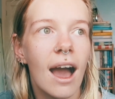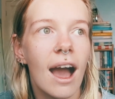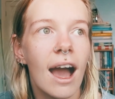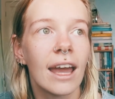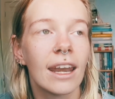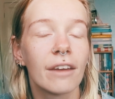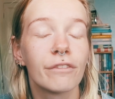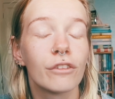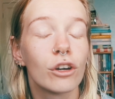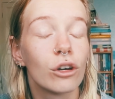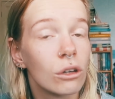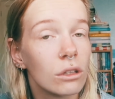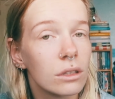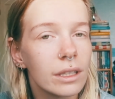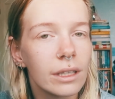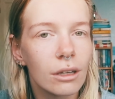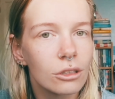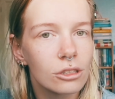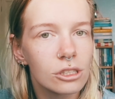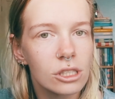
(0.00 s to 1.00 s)
and I've
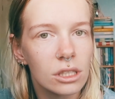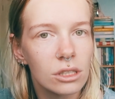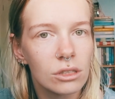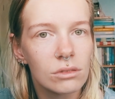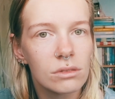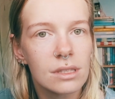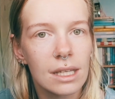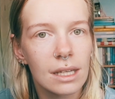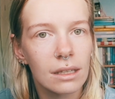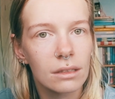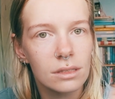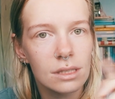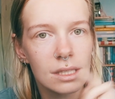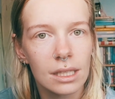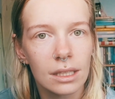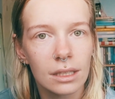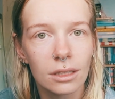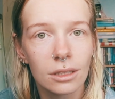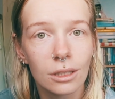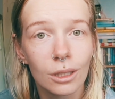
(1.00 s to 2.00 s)
only got to use it
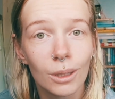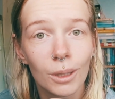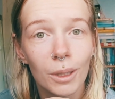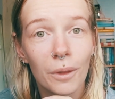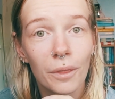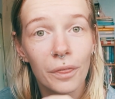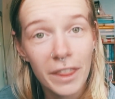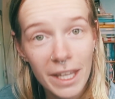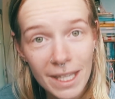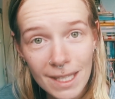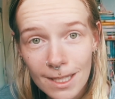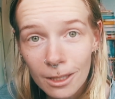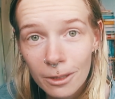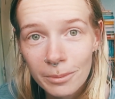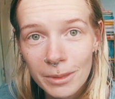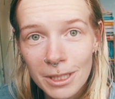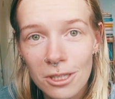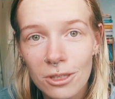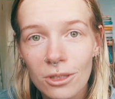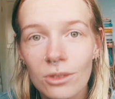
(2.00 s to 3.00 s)
until this
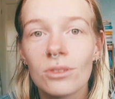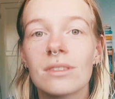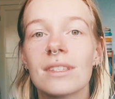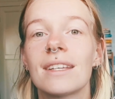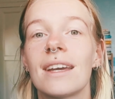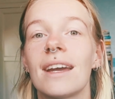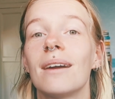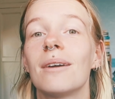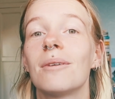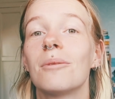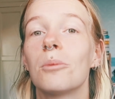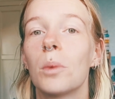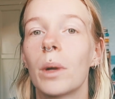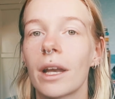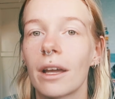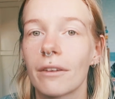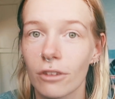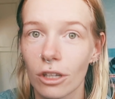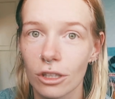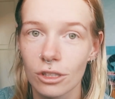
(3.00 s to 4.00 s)
coming Tuesday when
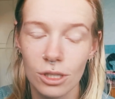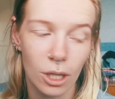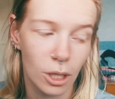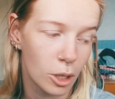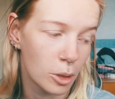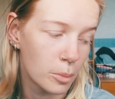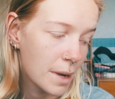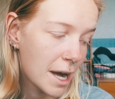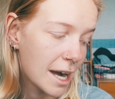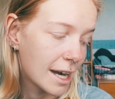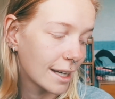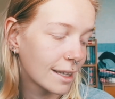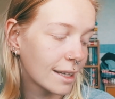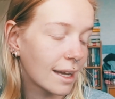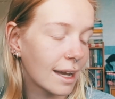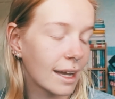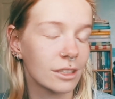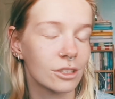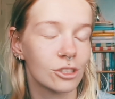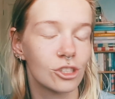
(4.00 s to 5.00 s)
I've got to go back
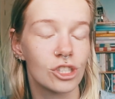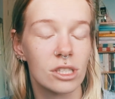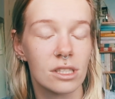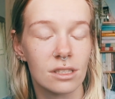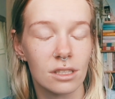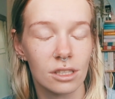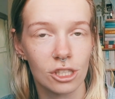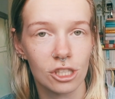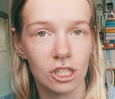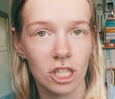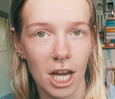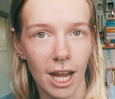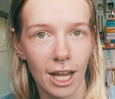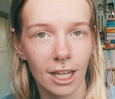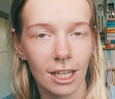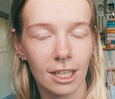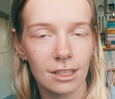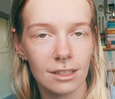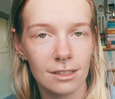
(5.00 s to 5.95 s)
and she's going to check,